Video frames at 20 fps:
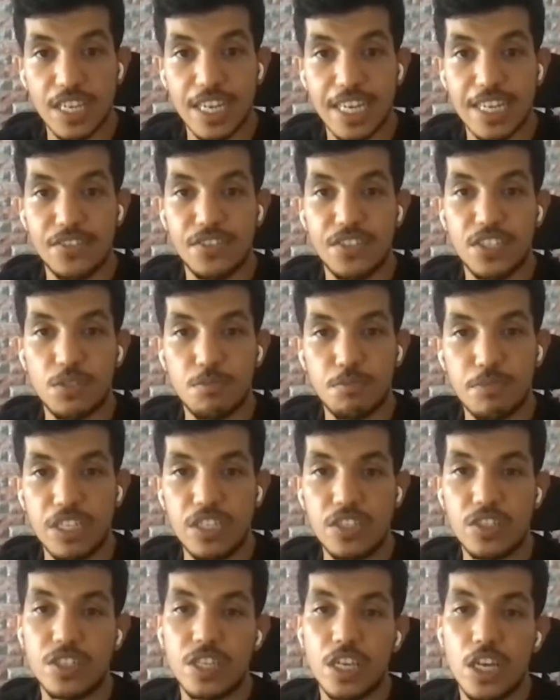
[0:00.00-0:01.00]
And this
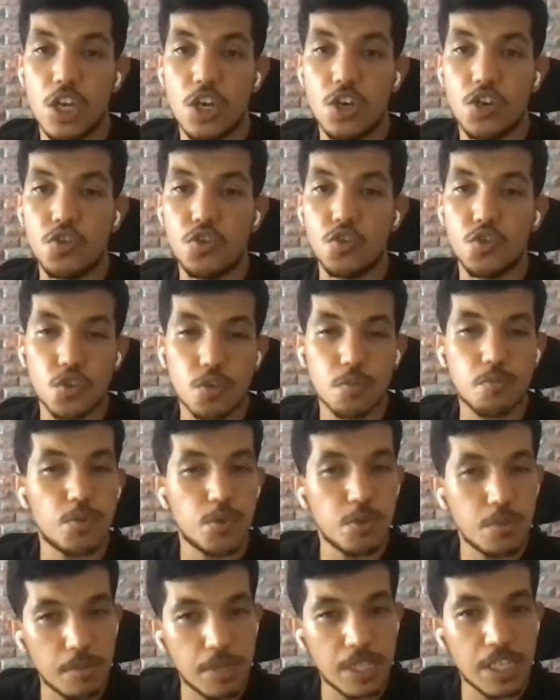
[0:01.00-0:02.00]
means you should
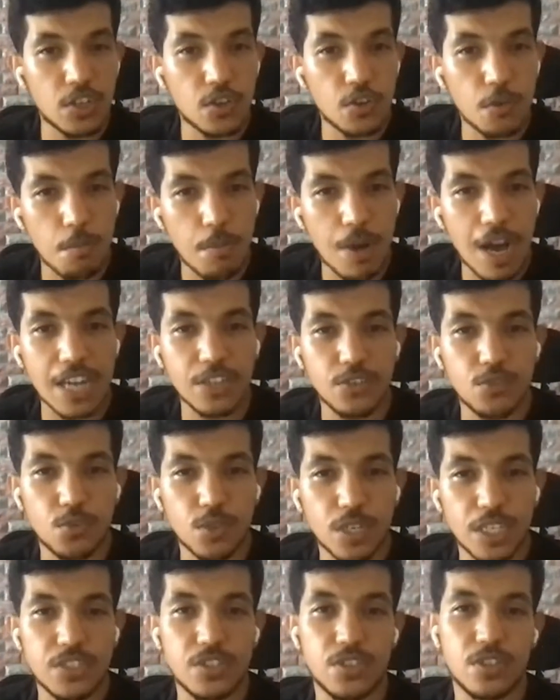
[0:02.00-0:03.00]
probably combine the
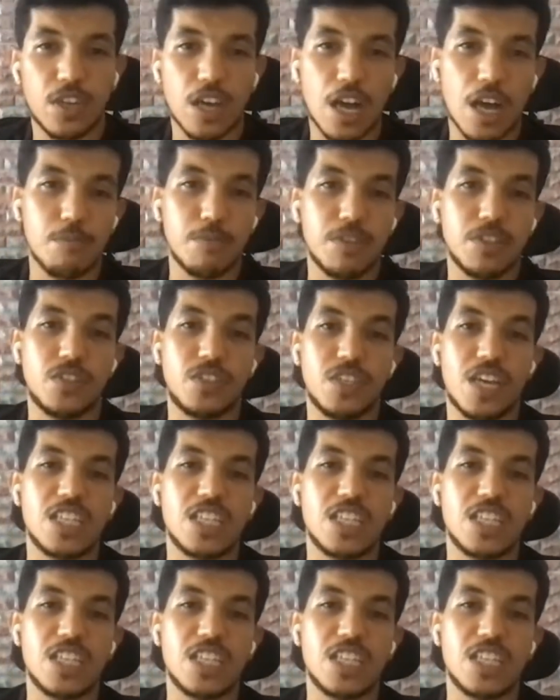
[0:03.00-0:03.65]
related comments